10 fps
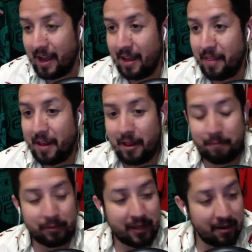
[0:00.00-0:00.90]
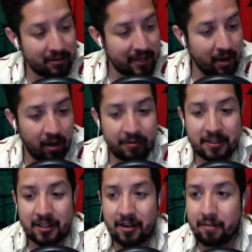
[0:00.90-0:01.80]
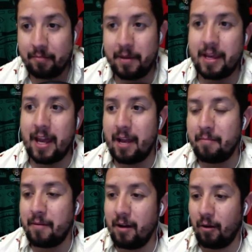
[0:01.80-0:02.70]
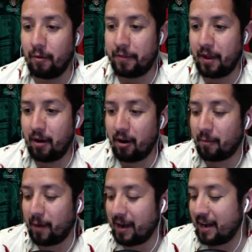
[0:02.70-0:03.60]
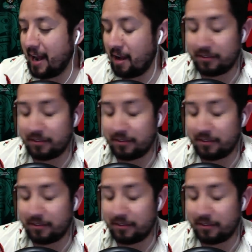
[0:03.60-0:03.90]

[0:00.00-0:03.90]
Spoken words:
and then the players that all of a sudden became what they are right now?